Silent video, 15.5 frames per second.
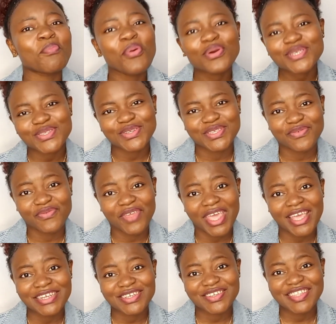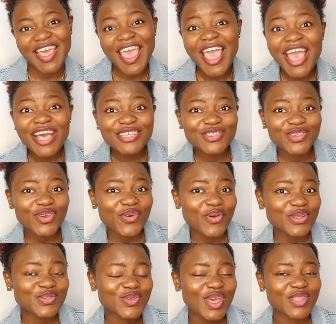post notification so you're
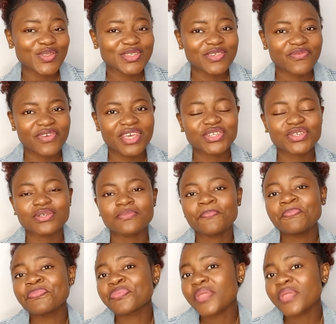going to get notification